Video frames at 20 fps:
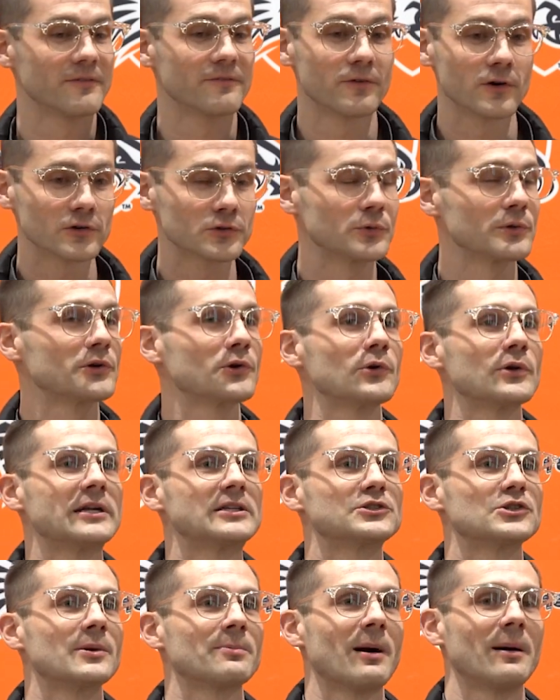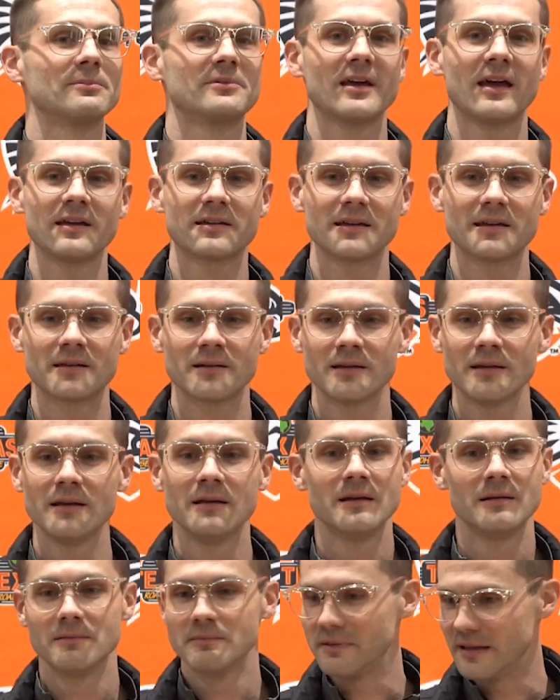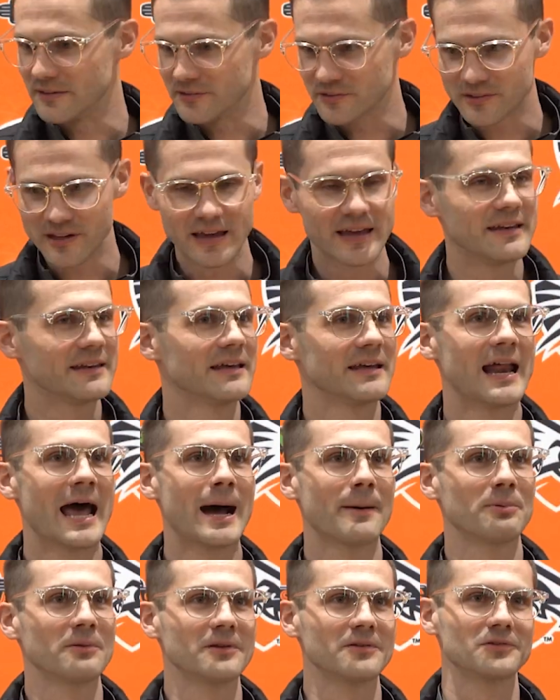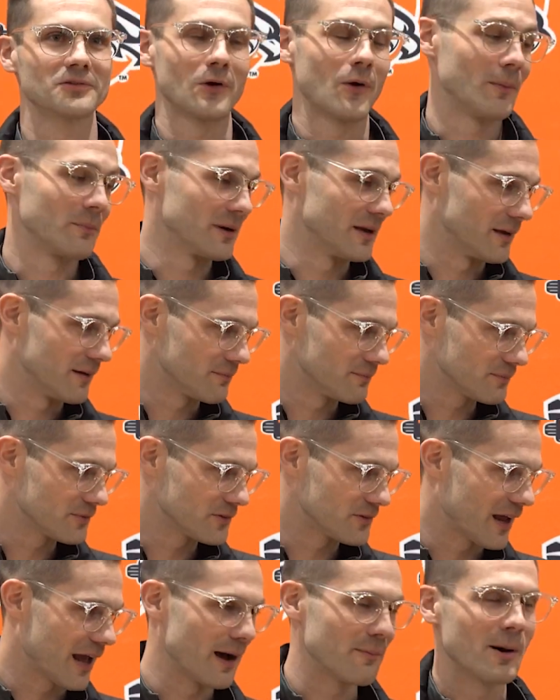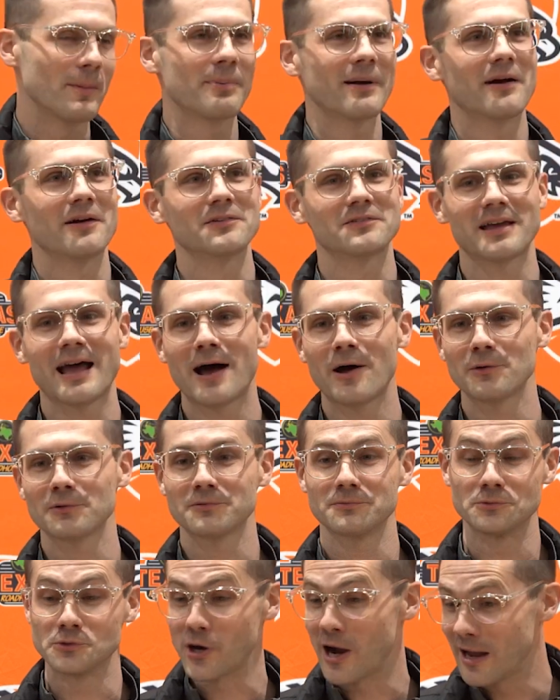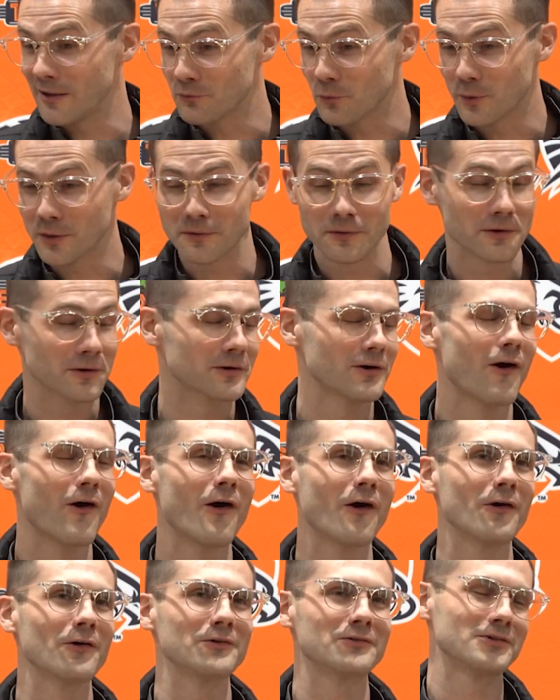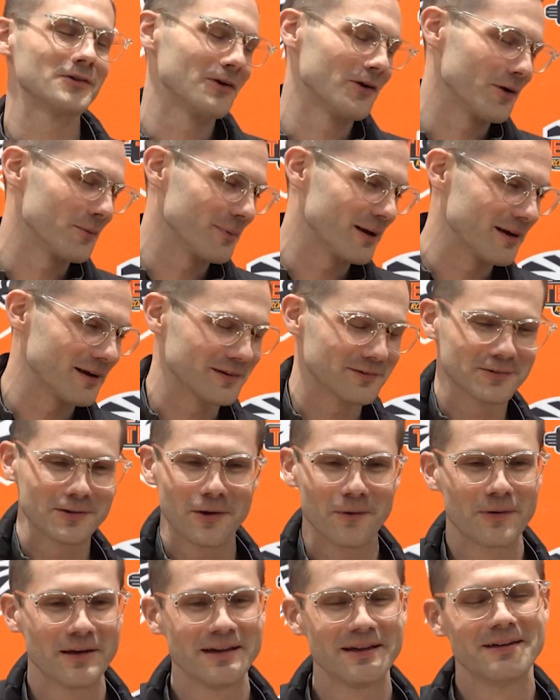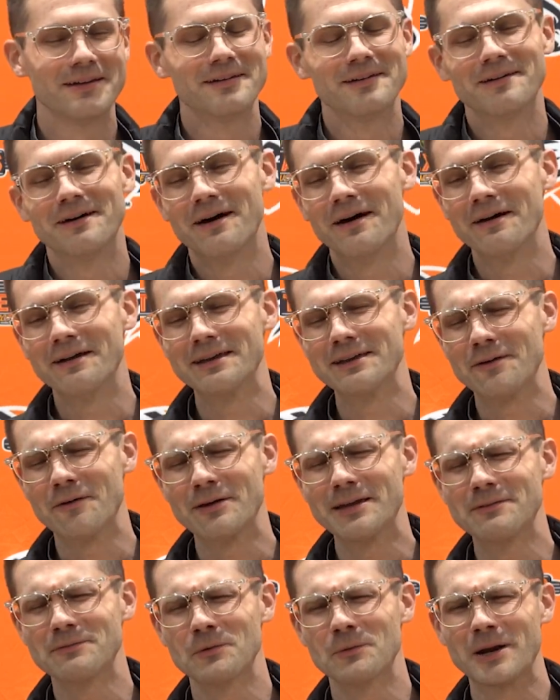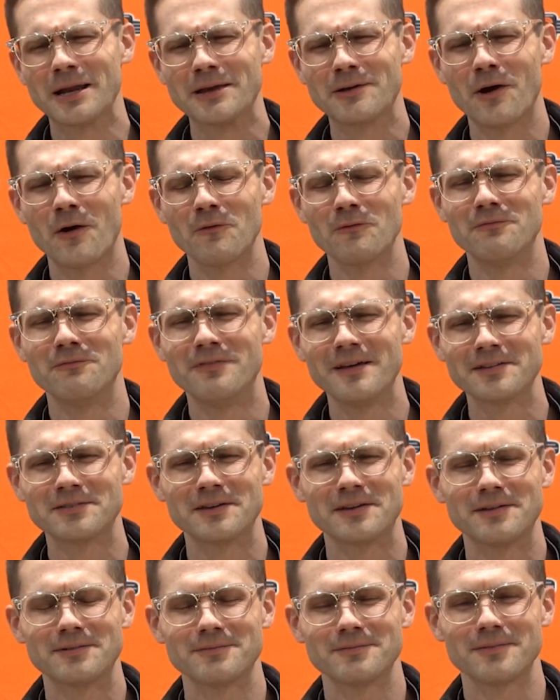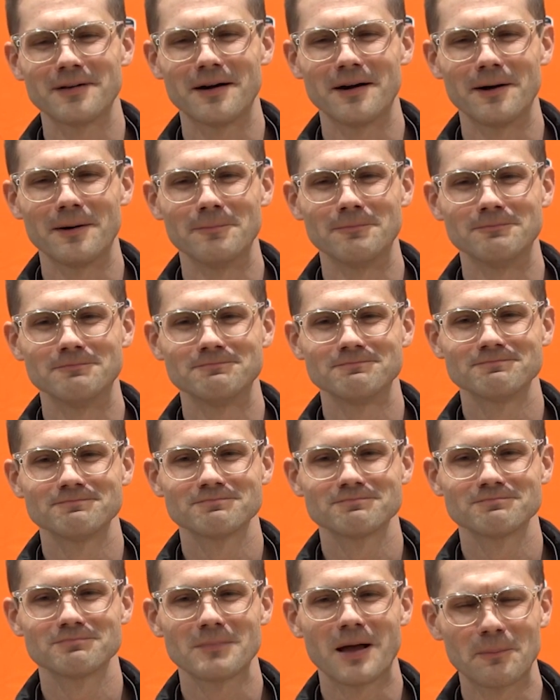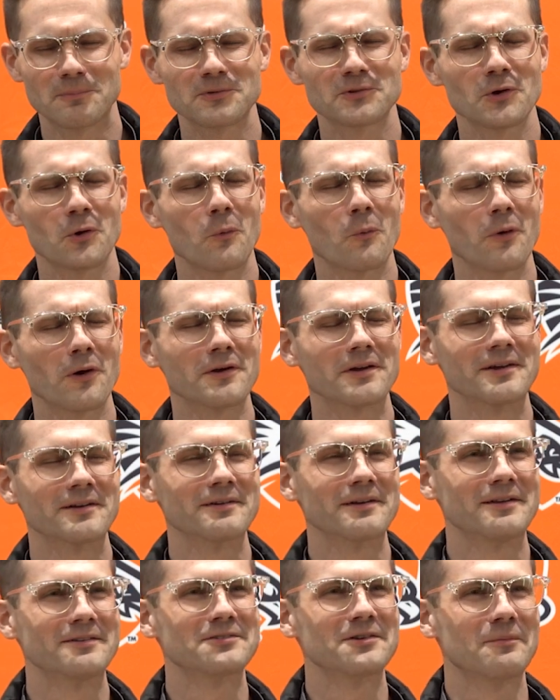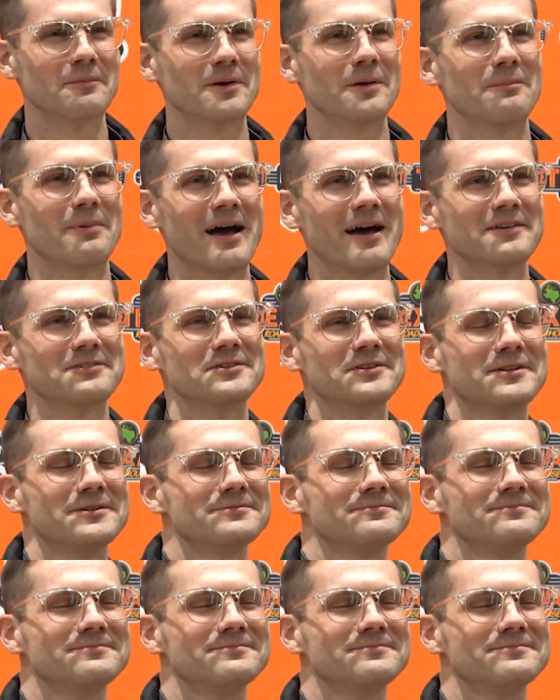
the first recruiting trip I'm taking is to Indianapolis. So I'm going to stay at my parents' house, drive one of their cars, you know what I mean? And so, even when I go visit, I'm still working in some capacity.